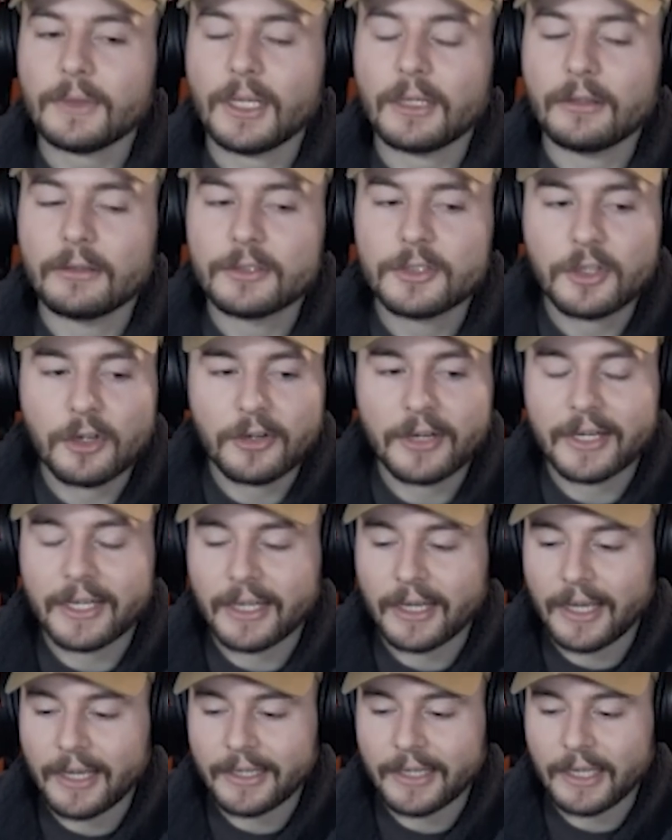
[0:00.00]
sorry
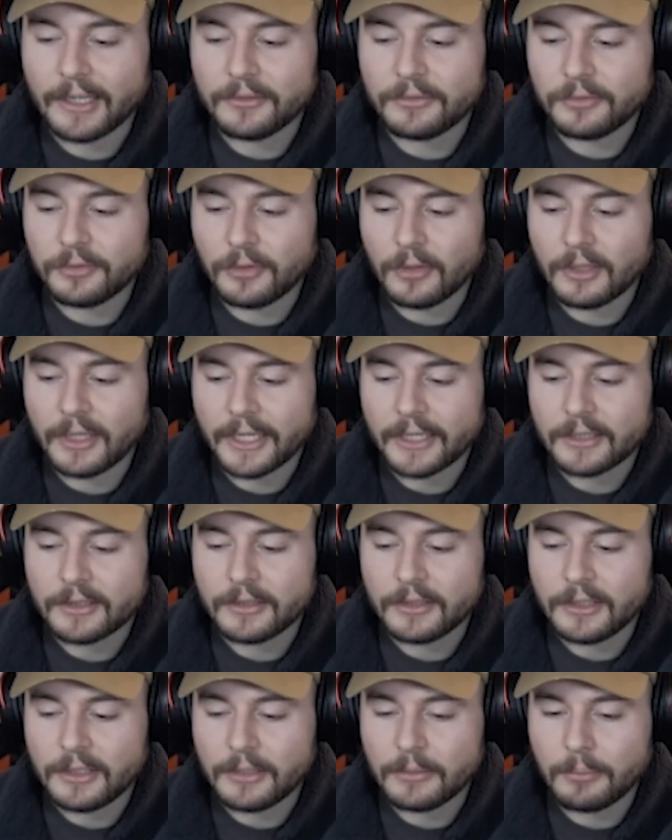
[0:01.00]
again for like
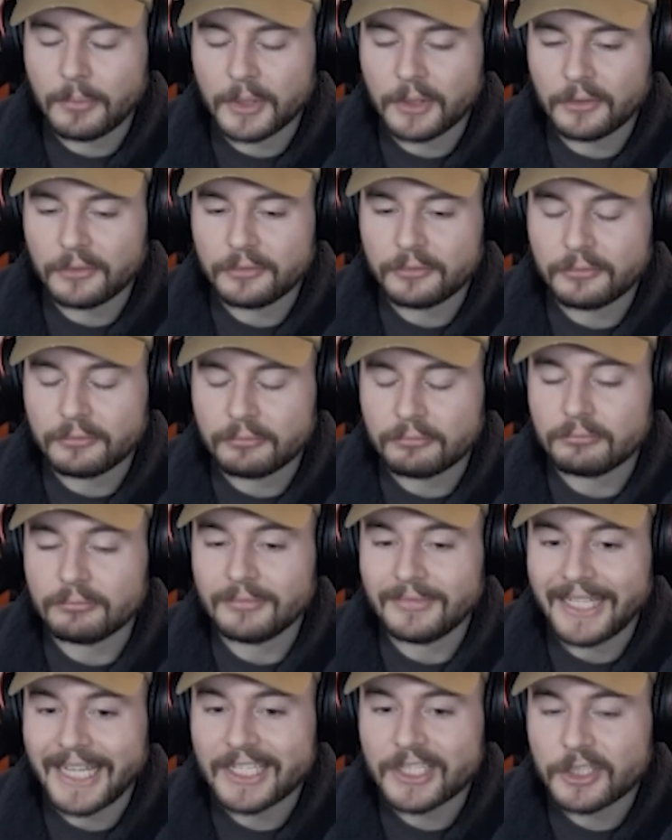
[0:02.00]
the bit of
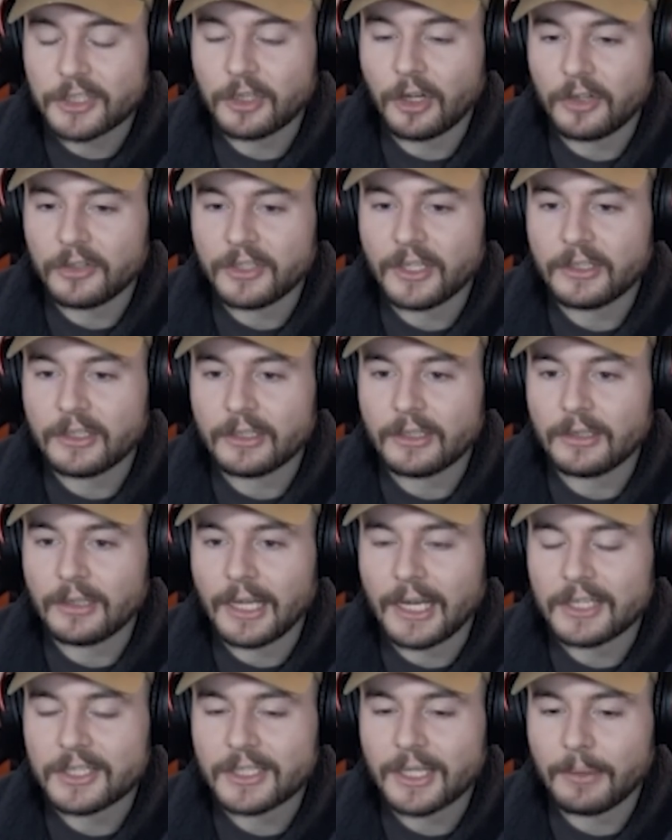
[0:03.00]
less content in the
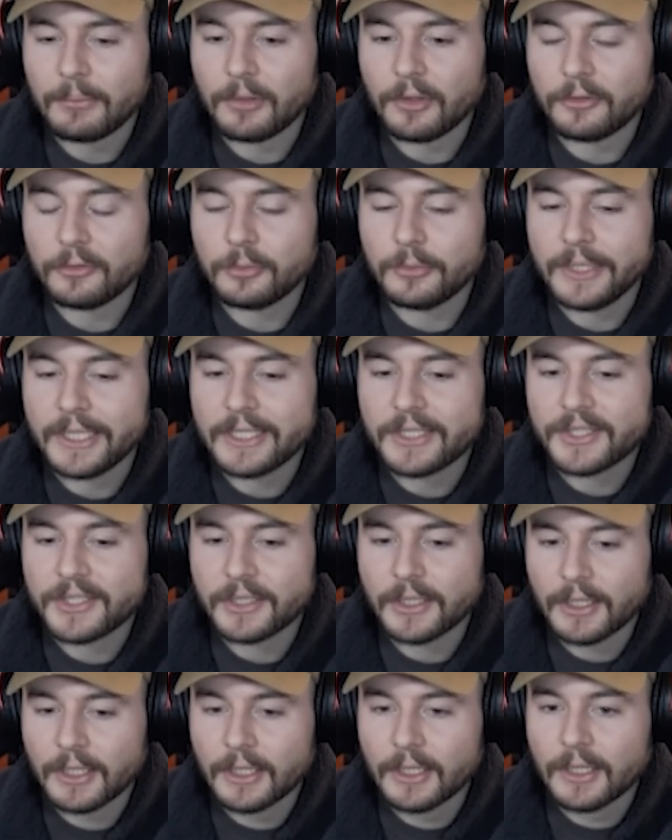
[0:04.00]
last couple of
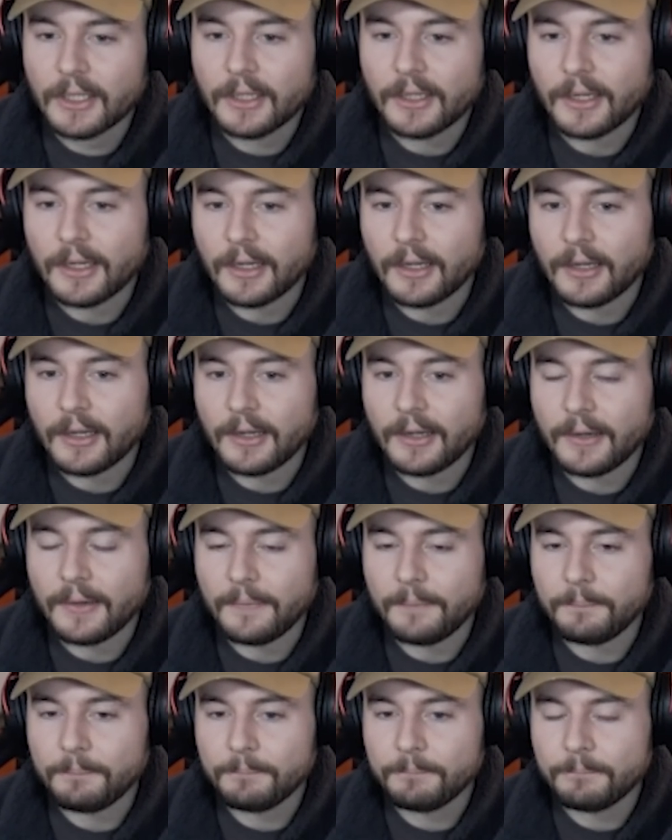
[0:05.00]
weeks.
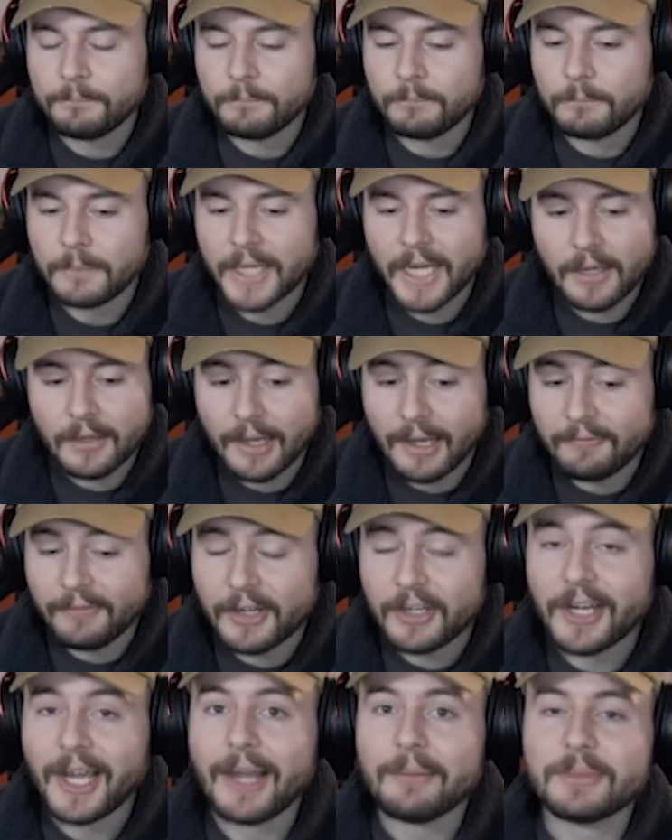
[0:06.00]
But yeah, I'm
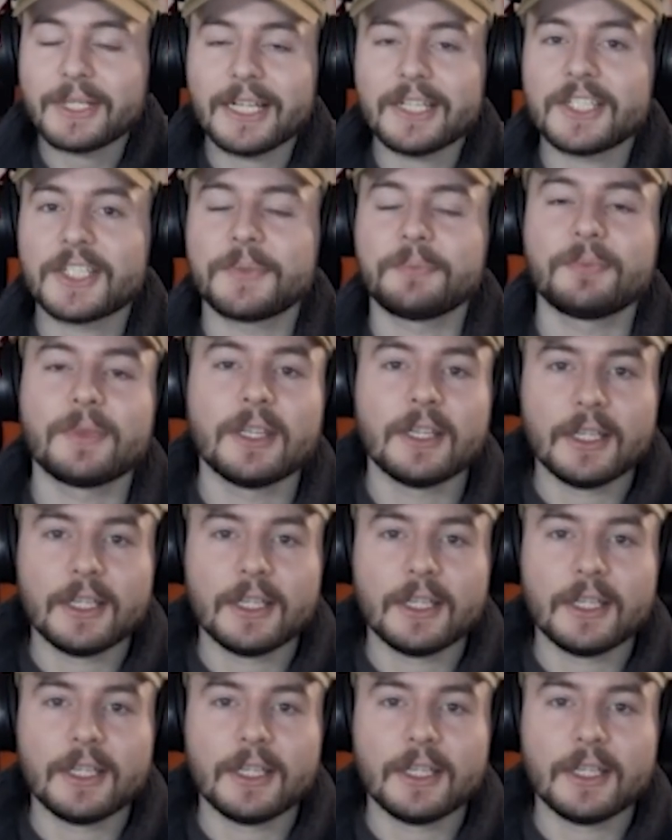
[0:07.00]
very hyped, guys.